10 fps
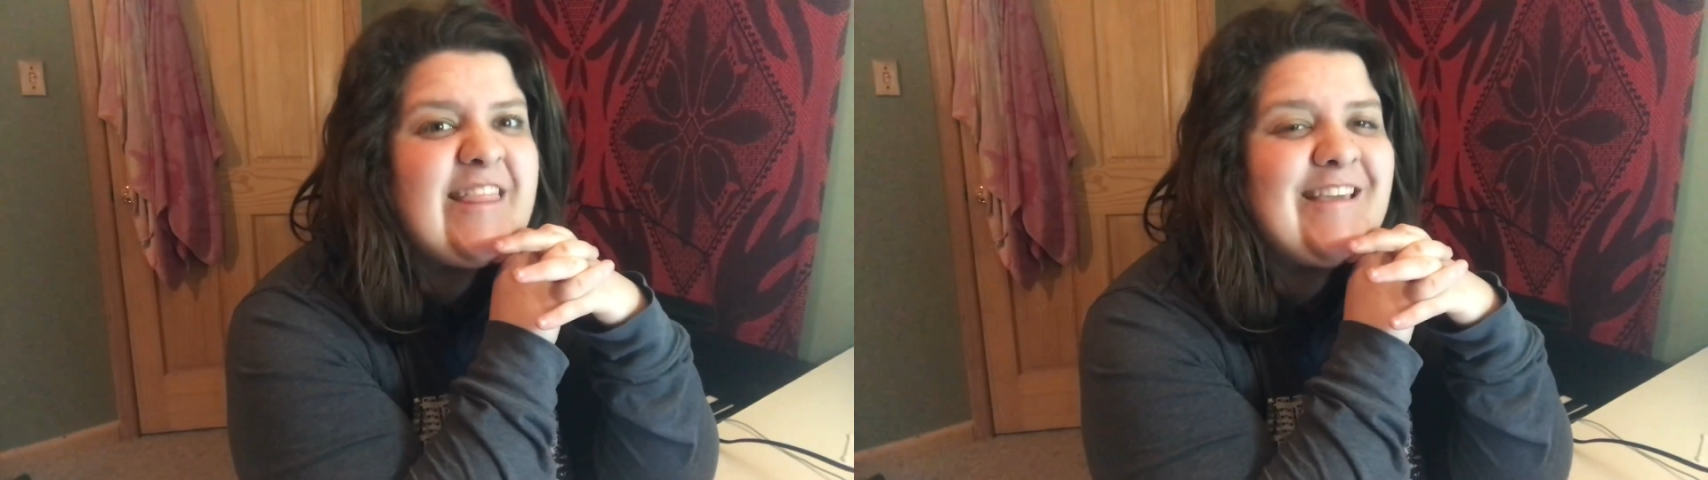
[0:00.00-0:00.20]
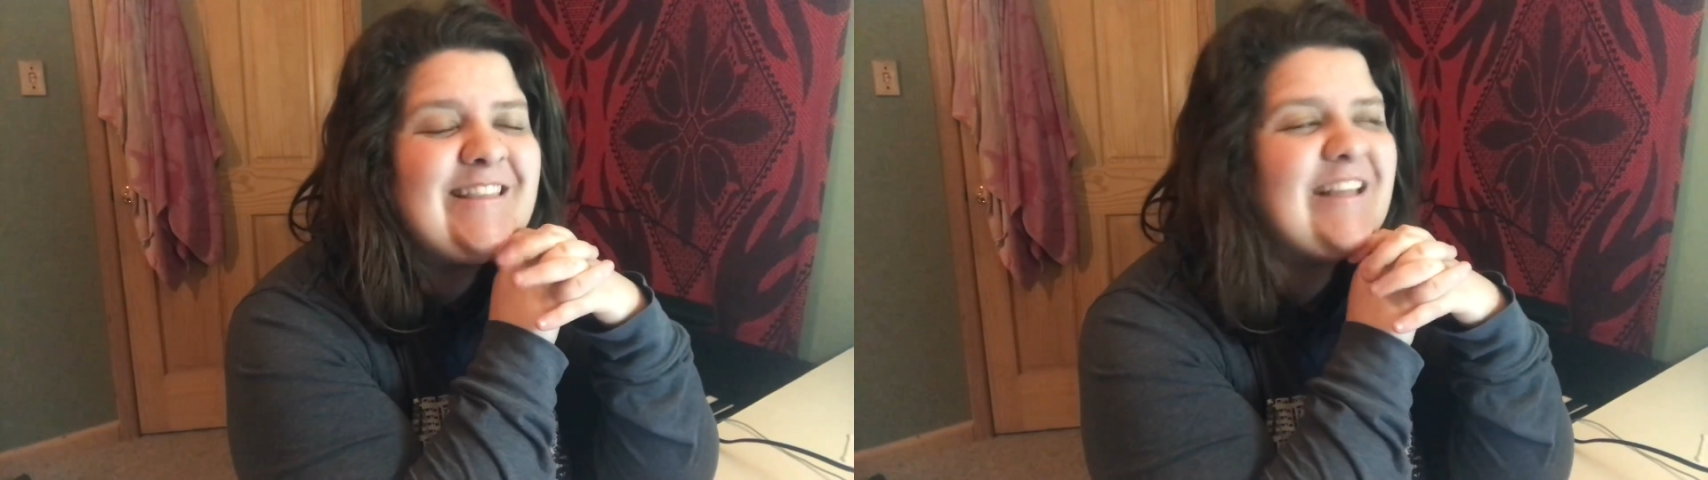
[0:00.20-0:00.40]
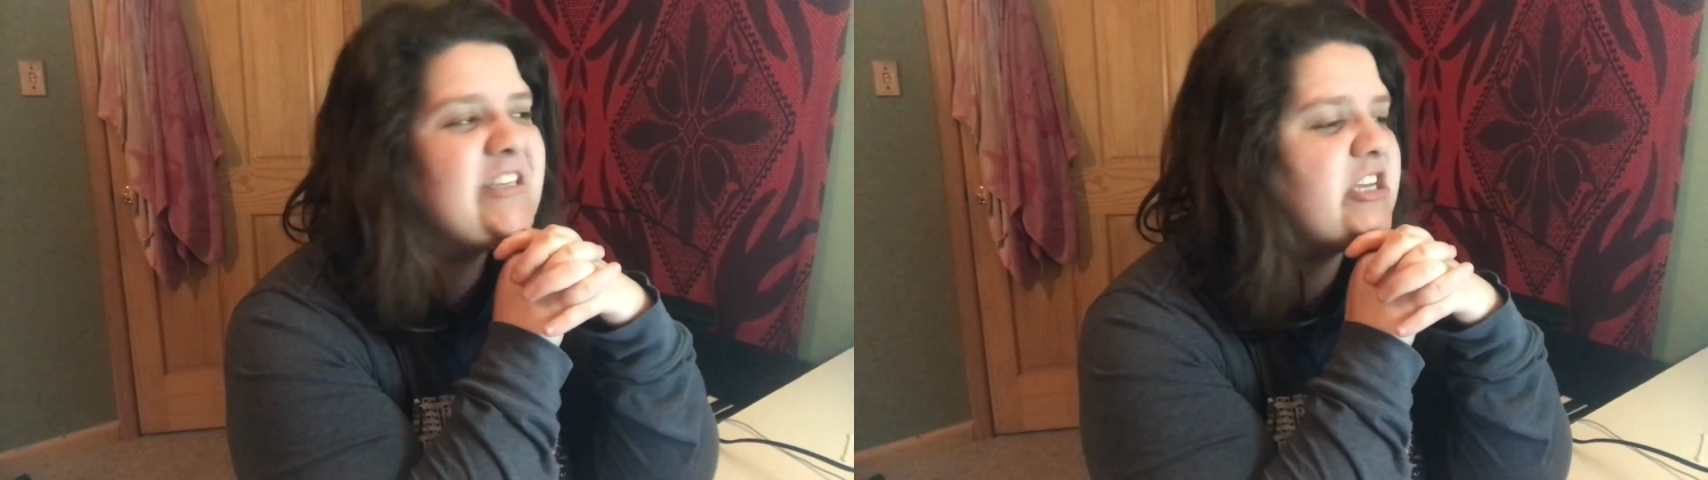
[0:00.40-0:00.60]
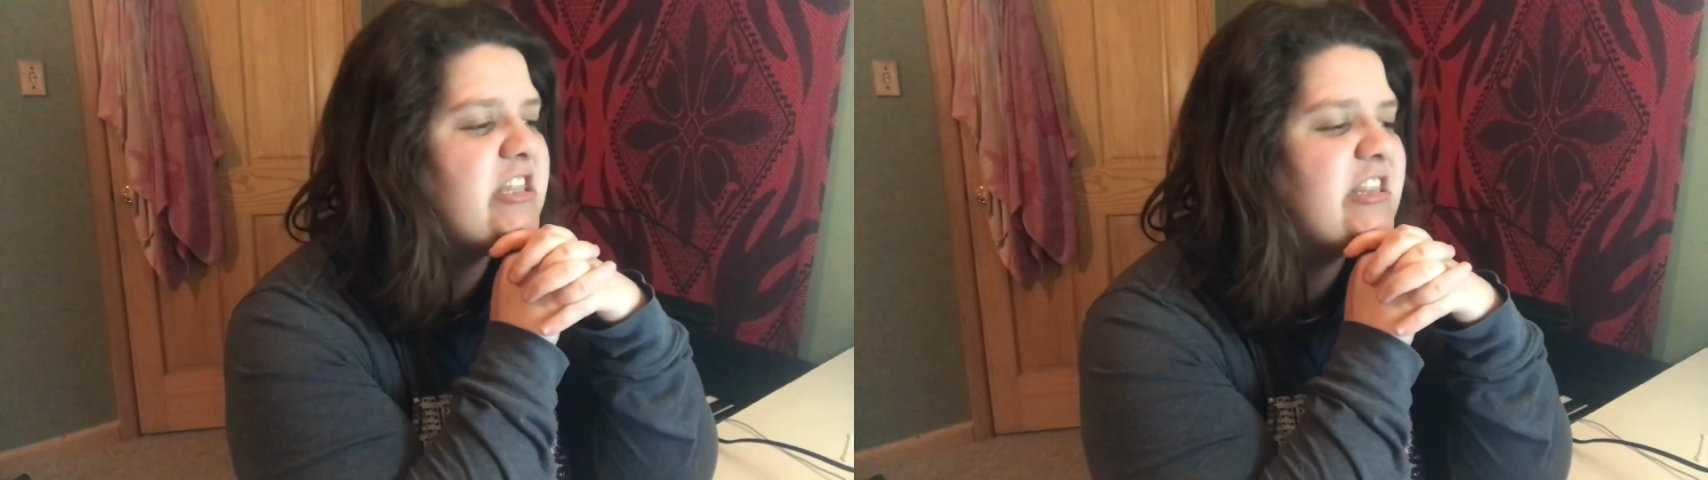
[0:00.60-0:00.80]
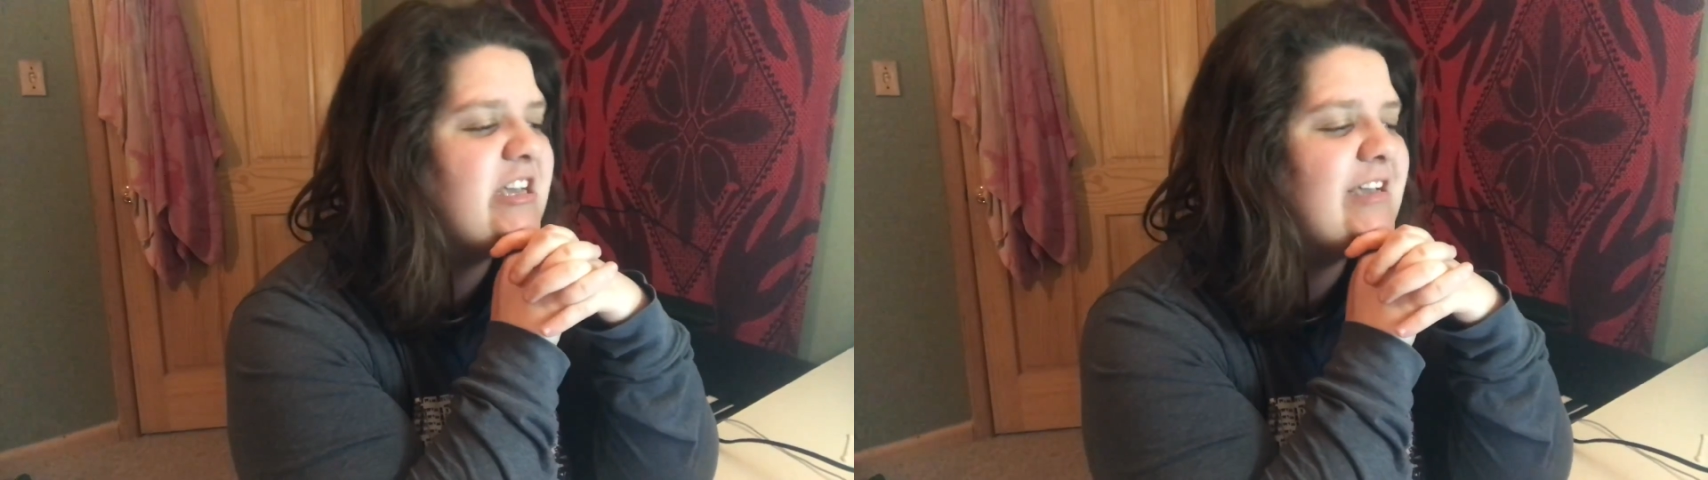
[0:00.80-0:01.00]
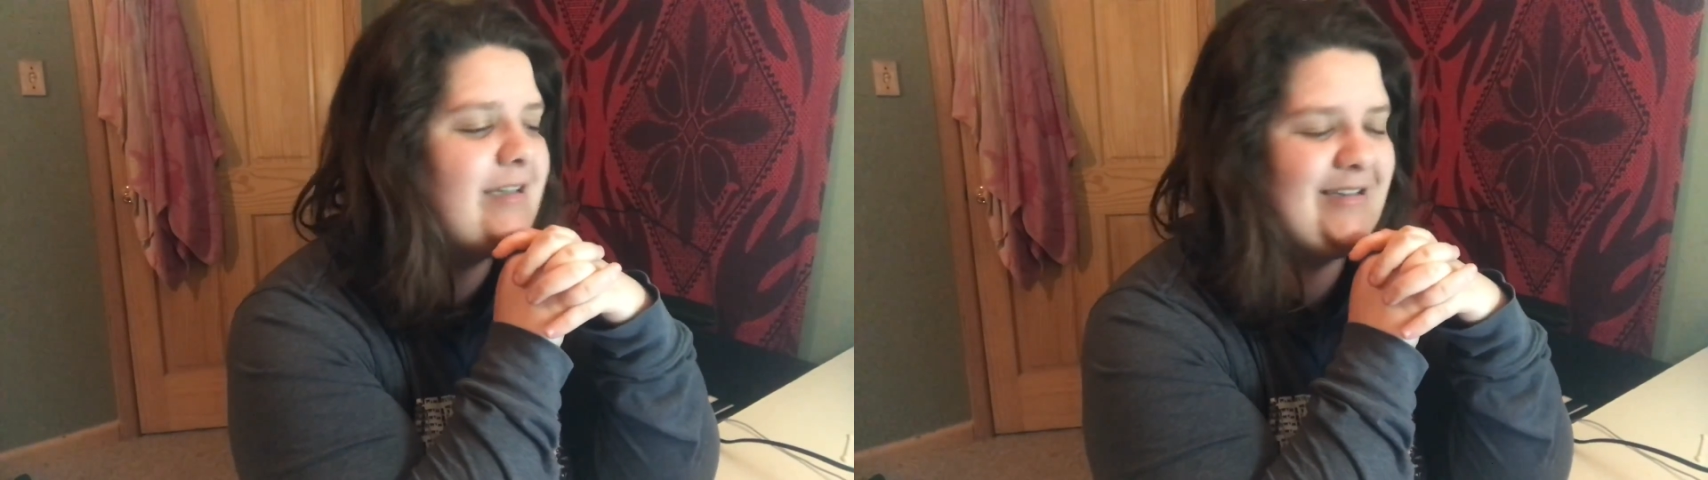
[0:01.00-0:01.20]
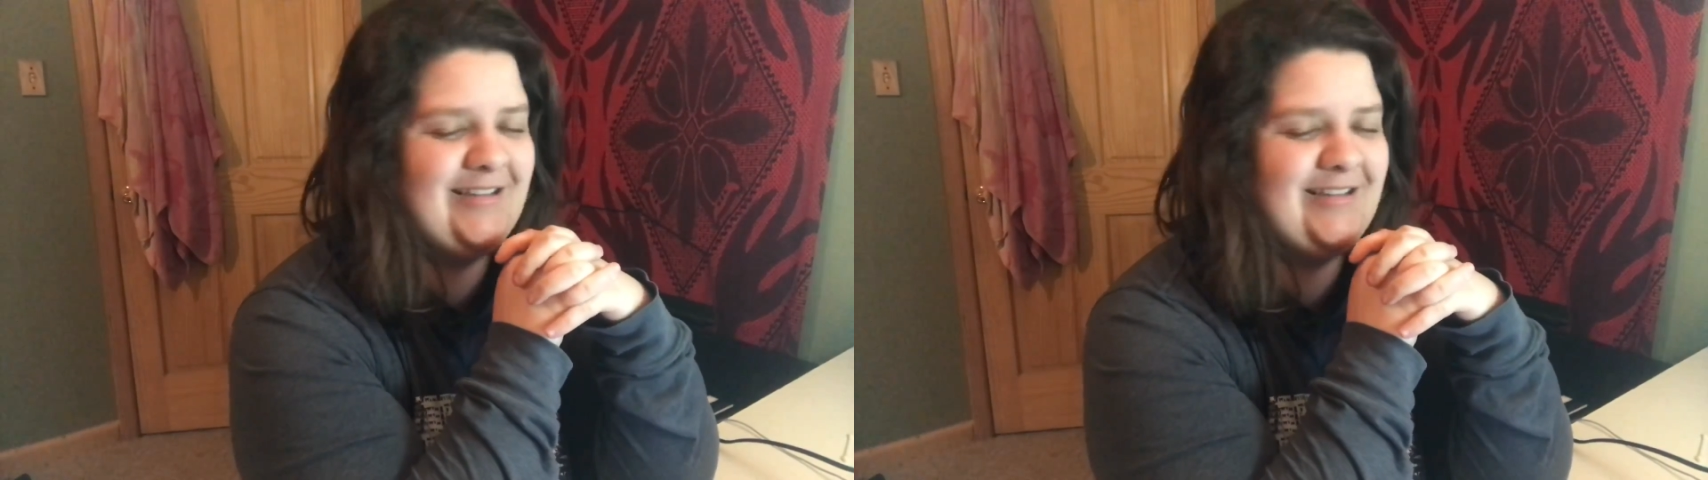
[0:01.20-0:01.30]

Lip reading: think that's a good thing.